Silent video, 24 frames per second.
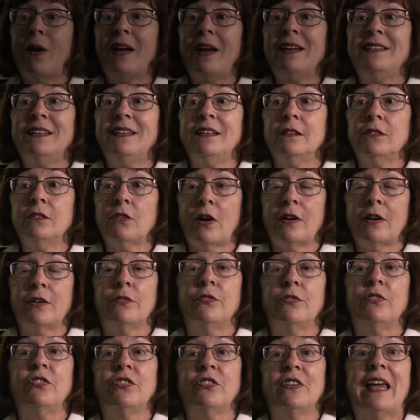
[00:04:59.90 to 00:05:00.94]
I did a lot of
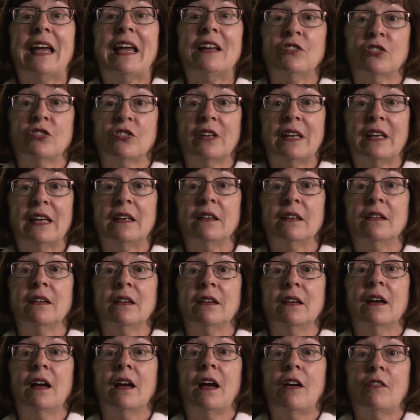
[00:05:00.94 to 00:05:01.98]
scheduling
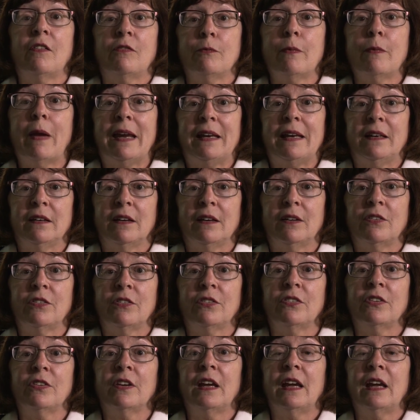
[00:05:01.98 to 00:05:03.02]
of
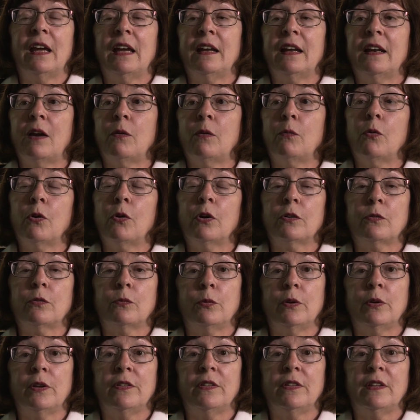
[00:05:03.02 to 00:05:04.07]
maintenance, and I worked
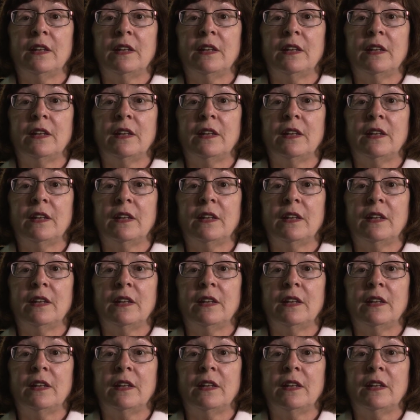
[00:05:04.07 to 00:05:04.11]
with